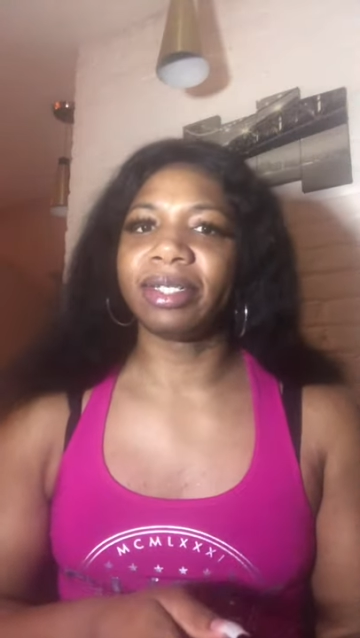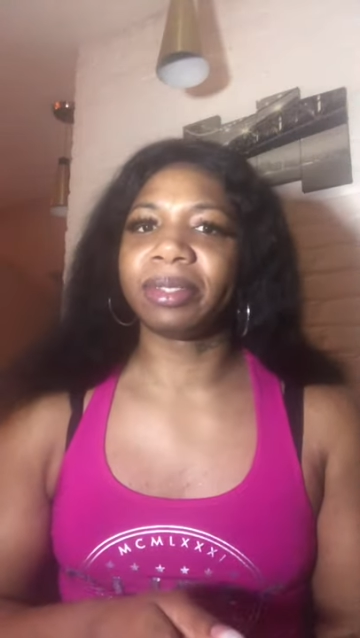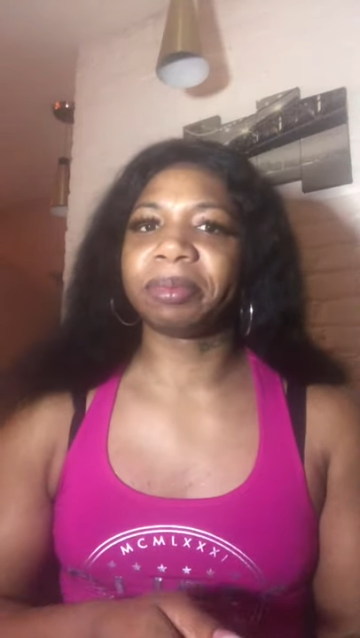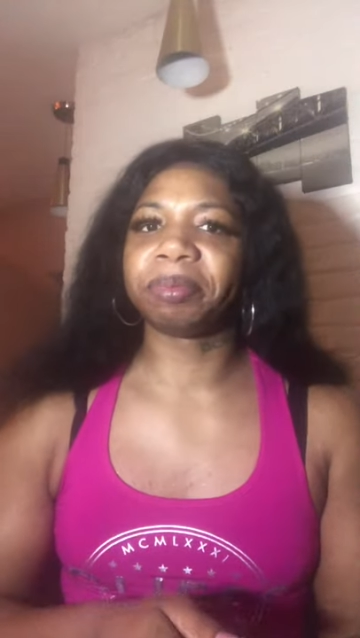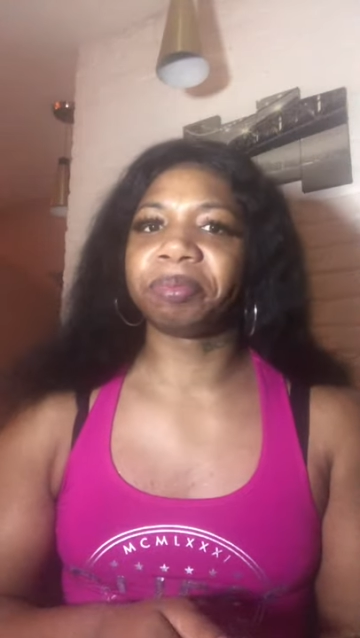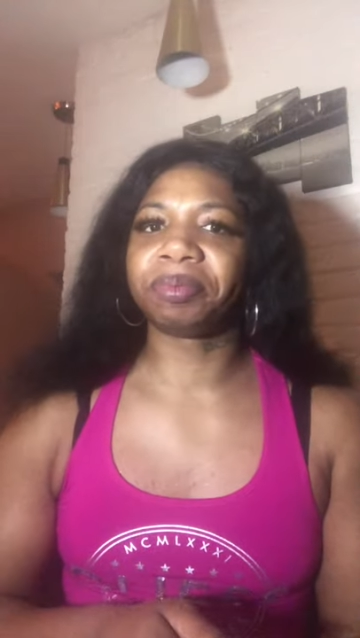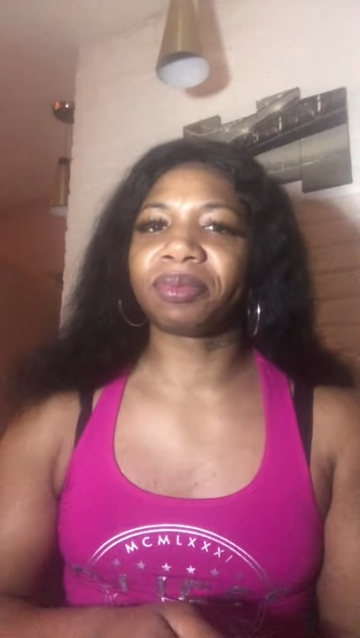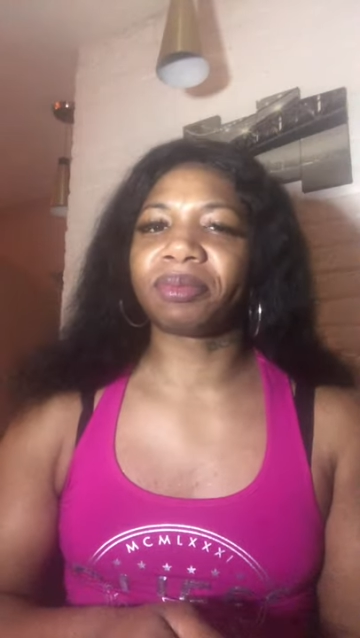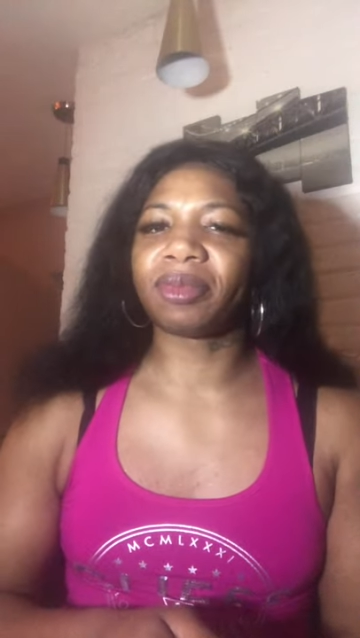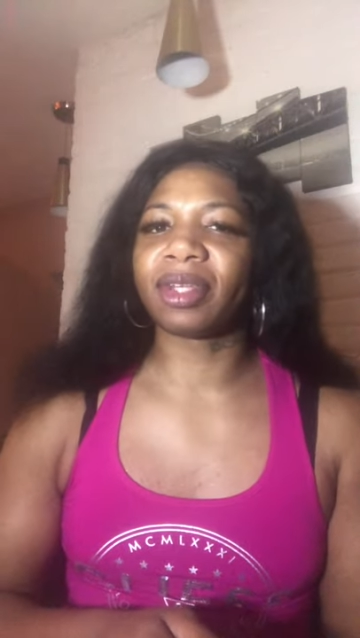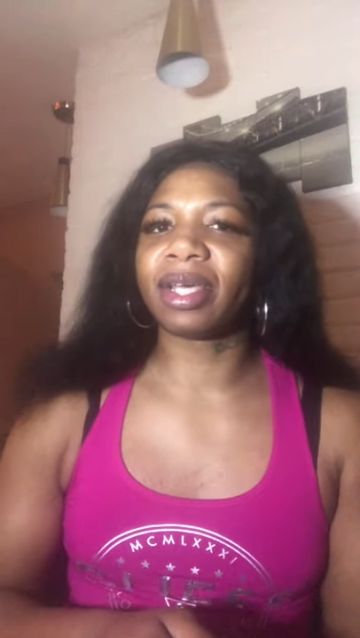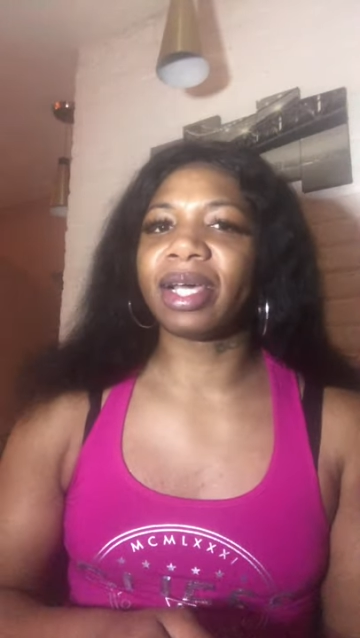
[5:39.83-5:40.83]

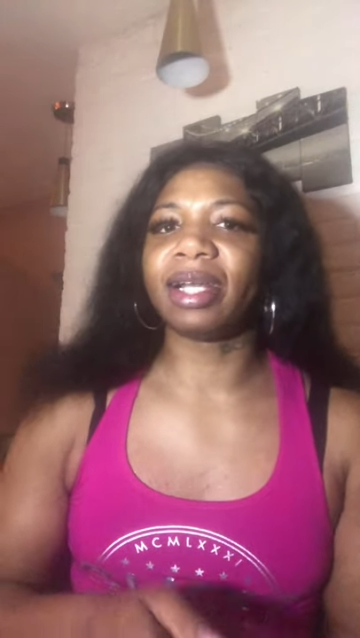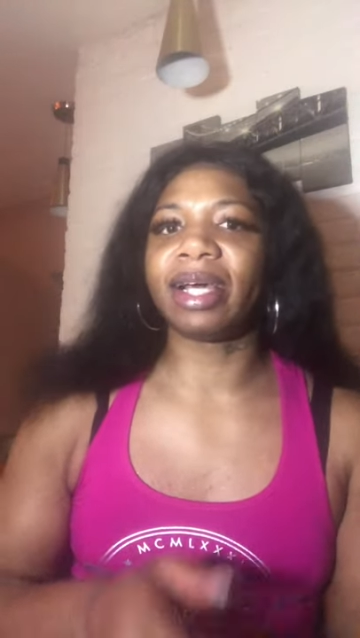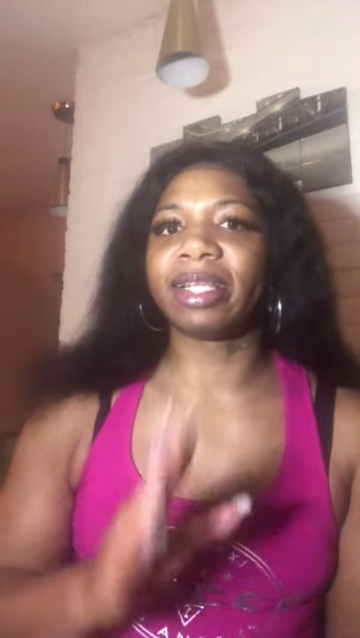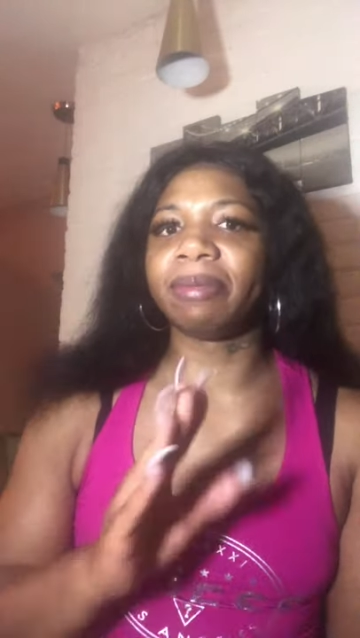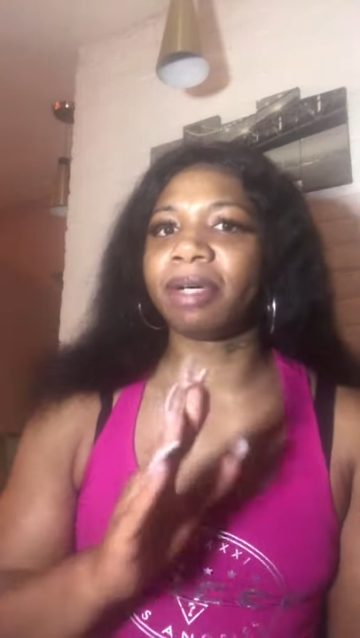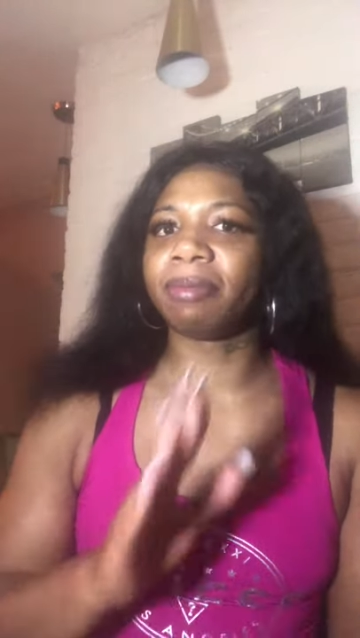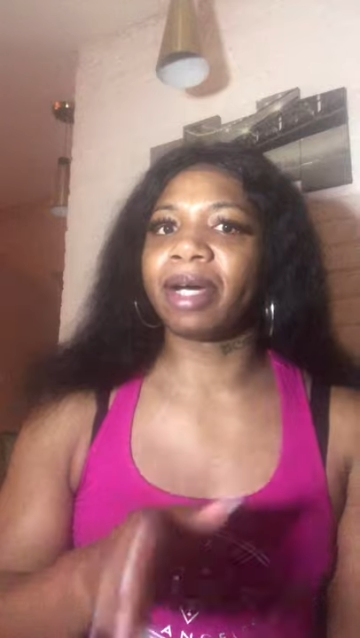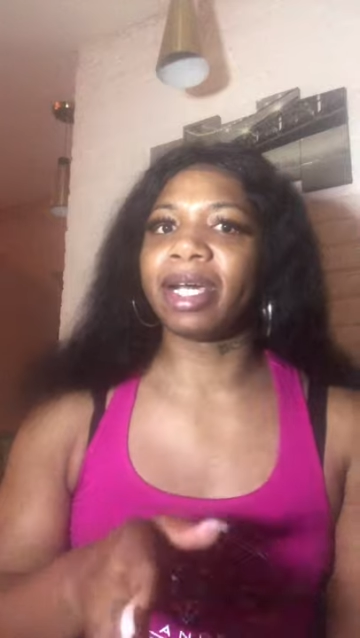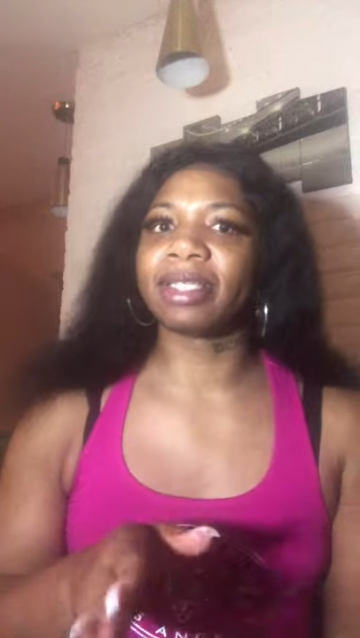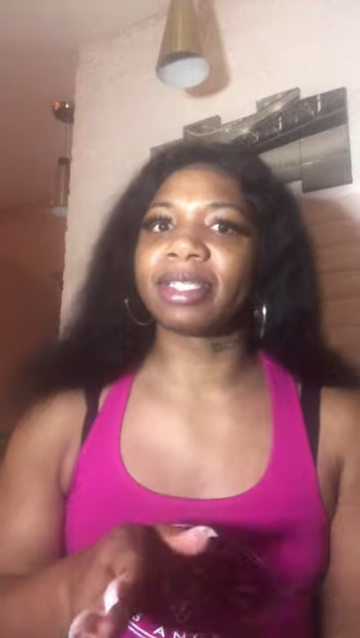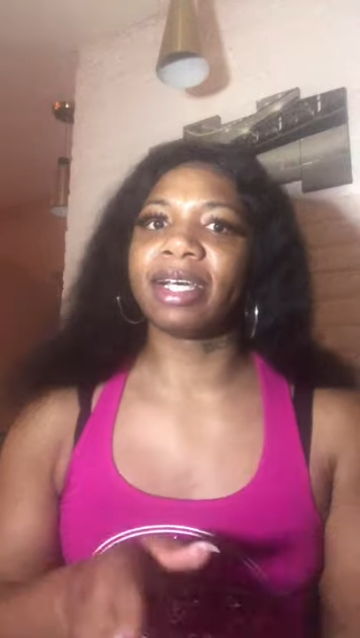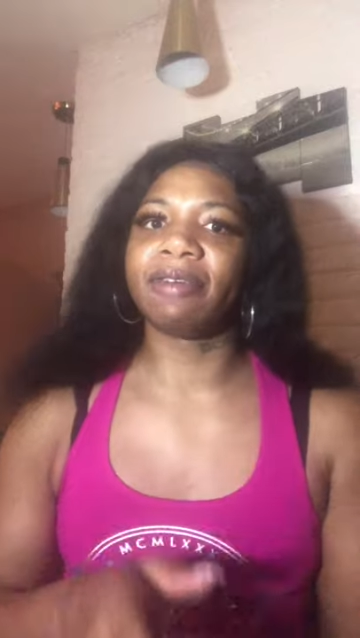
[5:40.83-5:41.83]
It's kind of like the book
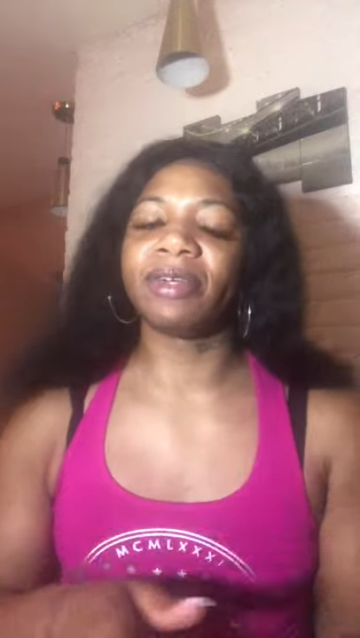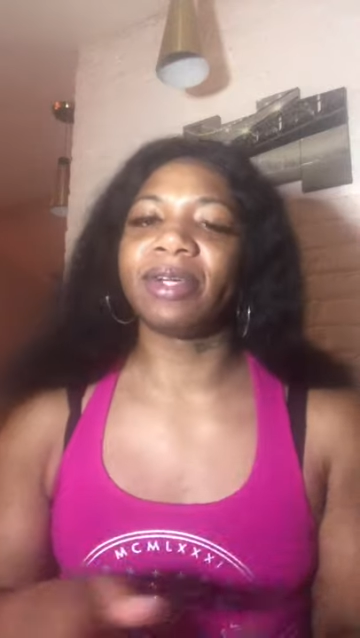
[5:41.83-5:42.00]
by its cover.